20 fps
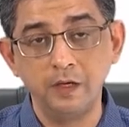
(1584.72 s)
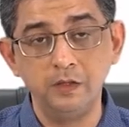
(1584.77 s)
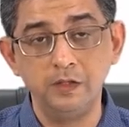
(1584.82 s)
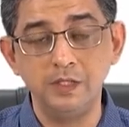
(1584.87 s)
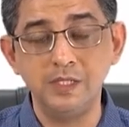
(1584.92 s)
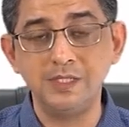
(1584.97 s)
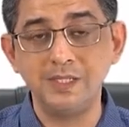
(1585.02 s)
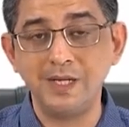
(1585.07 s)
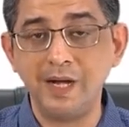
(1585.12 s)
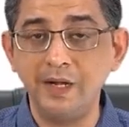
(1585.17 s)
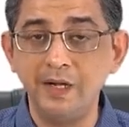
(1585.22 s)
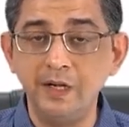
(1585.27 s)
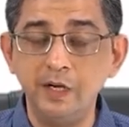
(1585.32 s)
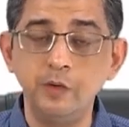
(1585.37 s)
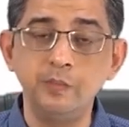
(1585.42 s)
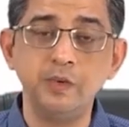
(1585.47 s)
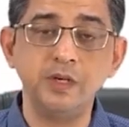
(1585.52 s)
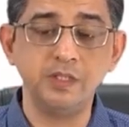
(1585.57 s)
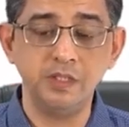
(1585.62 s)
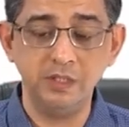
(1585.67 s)
The
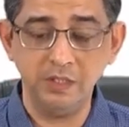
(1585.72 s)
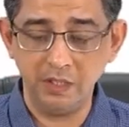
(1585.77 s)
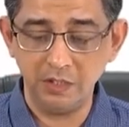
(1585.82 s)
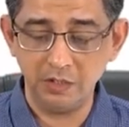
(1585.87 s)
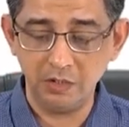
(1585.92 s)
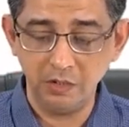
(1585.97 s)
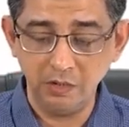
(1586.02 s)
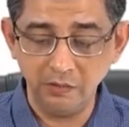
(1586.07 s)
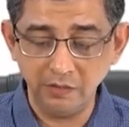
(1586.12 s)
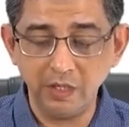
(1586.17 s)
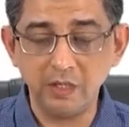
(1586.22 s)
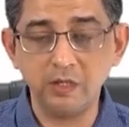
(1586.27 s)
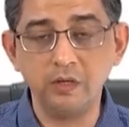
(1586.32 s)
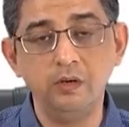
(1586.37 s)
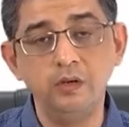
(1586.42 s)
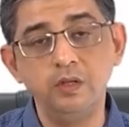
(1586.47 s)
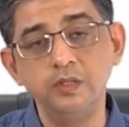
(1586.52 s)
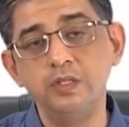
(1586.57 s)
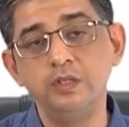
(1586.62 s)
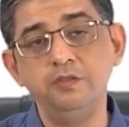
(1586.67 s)
standard presentation of
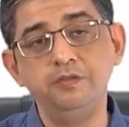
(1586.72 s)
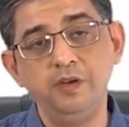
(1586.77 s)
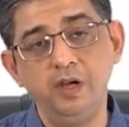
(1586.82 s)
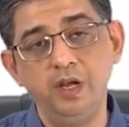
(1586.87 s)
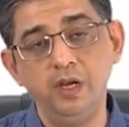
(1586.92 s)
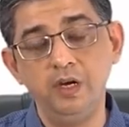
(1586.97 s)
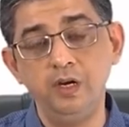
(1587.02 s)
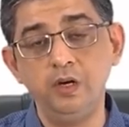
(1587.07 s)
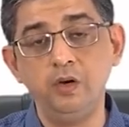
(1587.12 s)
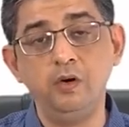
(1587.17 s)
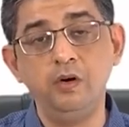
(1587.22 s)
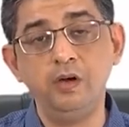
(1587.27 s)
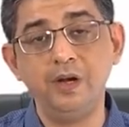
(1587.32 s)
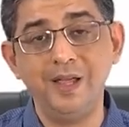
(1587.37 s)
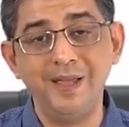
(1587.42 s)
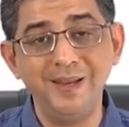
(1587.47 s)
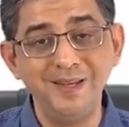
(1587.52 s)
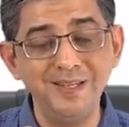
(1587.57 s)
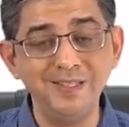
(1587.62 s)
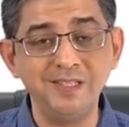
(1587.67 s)
tetralogy of Fallot or
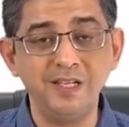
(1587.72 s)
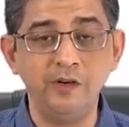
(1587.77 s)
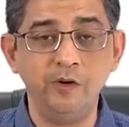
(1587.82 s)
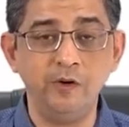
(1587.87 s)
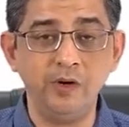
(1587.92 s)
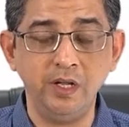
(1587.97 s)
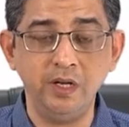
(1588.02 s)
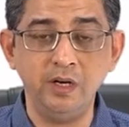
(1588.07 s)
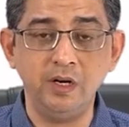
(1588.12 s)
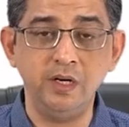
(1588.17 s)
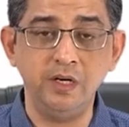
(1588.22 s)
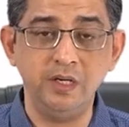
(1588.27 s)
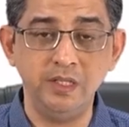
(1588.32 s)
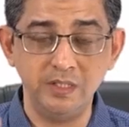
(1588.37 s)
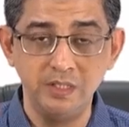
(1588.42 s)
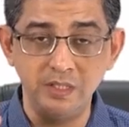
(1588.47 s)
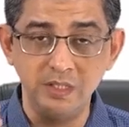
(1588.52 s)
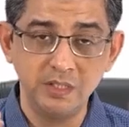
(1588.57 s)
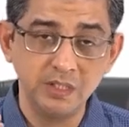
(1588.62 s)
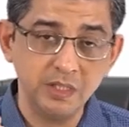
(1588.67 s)
any cyanotic heart
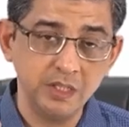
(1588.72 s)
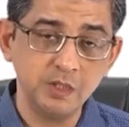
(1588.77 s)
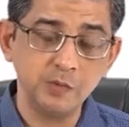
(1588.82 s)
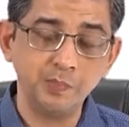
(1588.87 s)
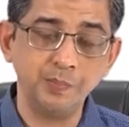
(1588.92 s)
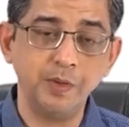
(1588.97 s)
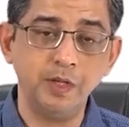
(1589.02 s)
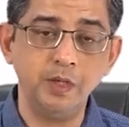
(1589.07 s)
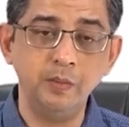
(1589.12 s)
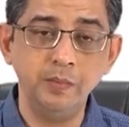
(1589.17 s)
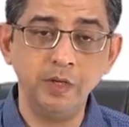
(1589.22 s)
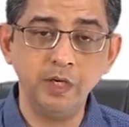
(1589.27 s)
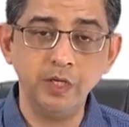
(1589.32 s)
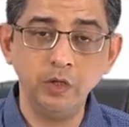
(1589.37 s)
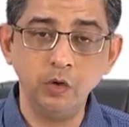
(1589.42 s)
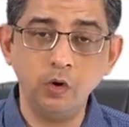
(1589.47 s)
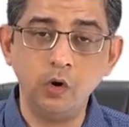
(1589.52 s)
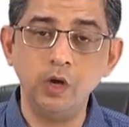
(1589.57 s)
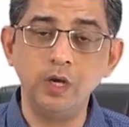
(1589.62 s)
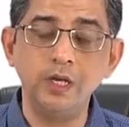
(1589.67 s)
disease is
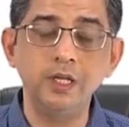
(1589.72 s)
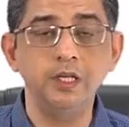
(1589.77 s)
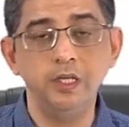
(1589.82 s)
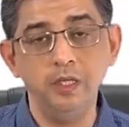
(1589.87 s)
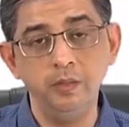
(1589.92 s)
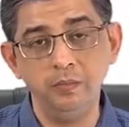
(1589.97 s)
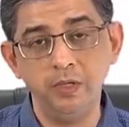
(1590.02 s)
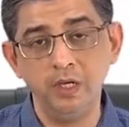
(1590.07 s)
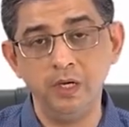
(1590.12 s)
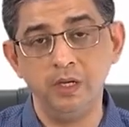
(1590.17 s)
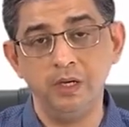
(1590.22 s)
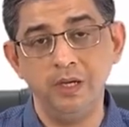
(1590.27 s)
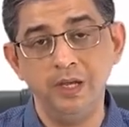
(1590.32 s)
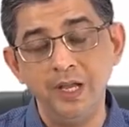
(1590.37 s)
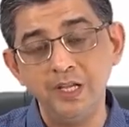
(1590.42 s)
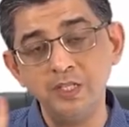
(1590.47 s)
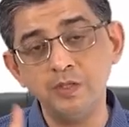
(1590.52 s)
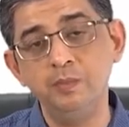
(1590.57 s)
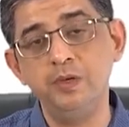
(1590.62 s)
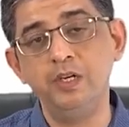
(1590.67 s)
pulmonary oligemia,
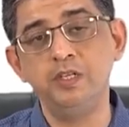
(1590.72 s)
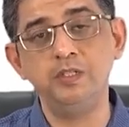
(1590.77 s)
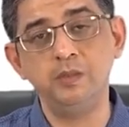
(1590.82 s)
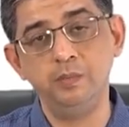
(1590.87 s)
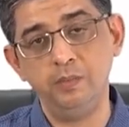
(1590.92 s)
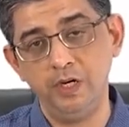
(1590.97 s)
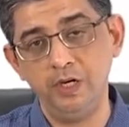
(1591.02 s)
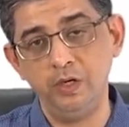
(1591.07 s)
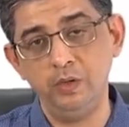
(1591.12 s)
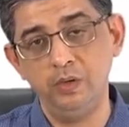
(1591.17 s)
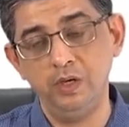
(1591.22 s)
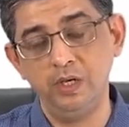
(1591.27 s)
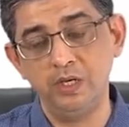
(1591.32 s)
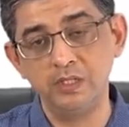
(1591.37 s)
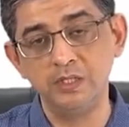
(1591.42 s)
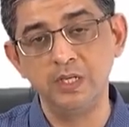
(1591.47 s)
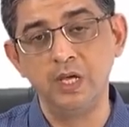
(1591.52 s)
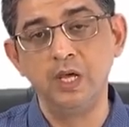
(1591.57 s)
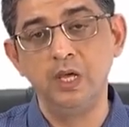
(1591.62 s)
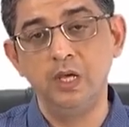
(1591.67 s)
less blood supply to
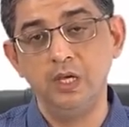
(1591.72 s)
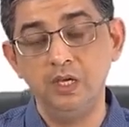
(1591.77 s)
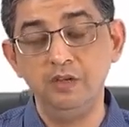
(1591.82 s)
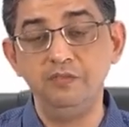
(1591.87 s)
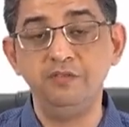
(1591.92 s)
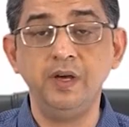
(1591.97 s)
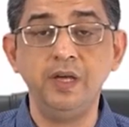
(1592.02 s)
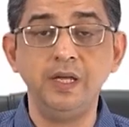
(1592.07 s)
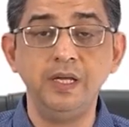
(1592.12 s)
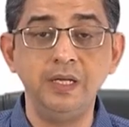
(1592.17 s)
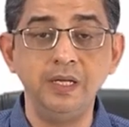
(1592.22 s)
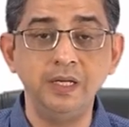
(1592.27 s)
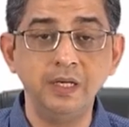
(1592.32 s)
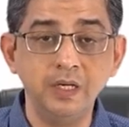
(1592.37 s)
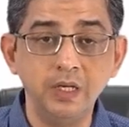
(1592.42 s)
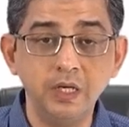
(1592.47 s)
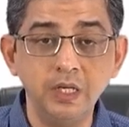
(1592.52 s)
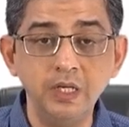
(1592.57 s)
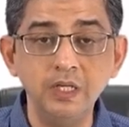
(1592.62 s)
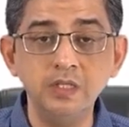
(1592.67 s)
lungs. If I
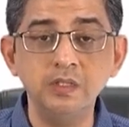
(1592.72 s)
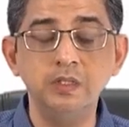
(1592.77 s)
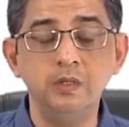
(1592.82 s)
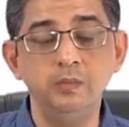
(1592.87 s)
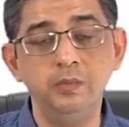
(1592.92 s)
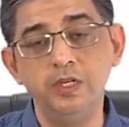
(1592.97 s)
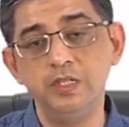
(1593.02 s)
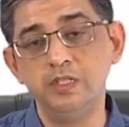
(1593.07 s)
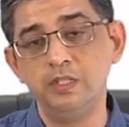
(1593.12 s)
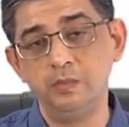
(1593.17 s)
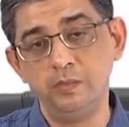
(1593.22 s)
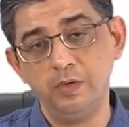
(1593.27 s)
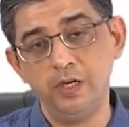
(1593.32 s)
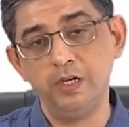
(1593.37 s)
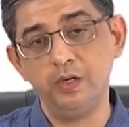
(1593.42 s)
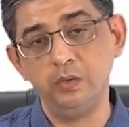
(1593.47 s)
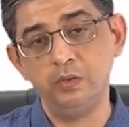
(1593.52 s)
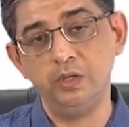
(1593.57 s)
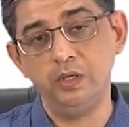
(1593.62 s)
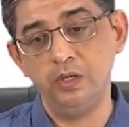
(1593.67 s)
increase the blood supply
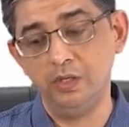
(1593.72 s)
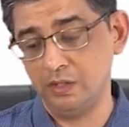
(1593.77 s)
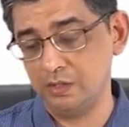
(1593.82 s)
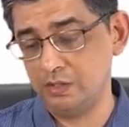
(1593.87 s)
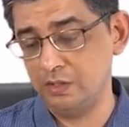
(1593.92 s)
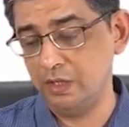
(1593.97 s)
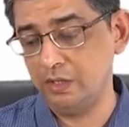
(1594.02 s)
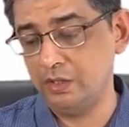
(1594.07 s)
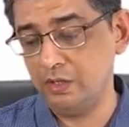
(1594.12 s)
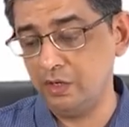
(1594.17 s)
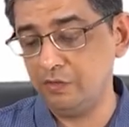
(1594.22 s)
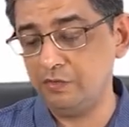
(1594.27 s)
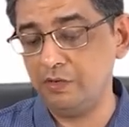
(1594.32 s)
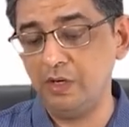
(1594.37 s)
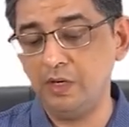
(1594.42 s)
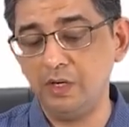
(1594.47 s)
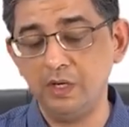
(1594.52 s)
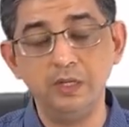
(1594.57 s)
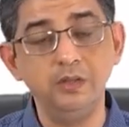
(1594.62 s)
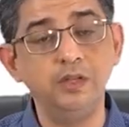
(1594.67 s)
to the lungs, then
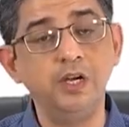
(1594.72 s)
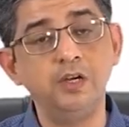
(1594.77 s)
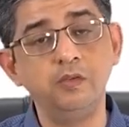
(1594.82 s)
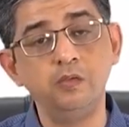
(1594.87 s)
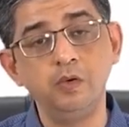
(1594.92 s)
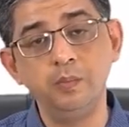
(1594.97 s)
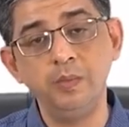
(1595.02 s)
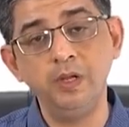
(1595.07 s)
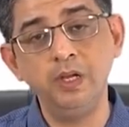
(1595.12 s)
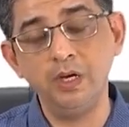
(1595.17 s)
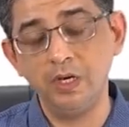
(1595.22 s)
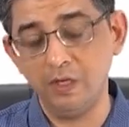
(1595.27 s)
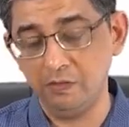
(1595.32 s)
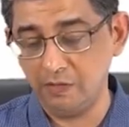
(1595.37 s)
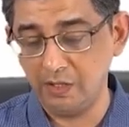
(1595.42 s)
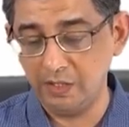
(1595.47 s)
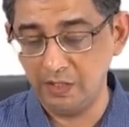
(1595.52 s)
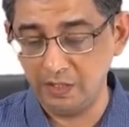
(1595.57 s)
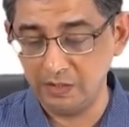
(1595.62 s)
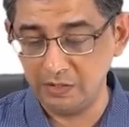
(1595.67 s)
definitely that would be
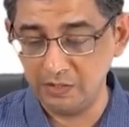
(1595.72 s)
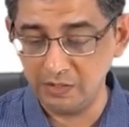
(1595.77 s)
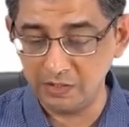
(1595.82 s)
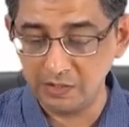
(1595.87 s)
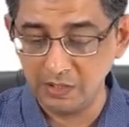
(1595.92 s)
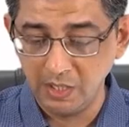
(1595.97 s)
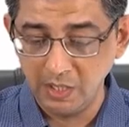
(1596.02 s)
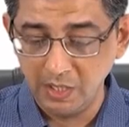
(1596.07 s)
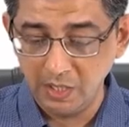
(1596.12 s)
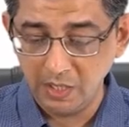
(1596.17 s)
advantageous.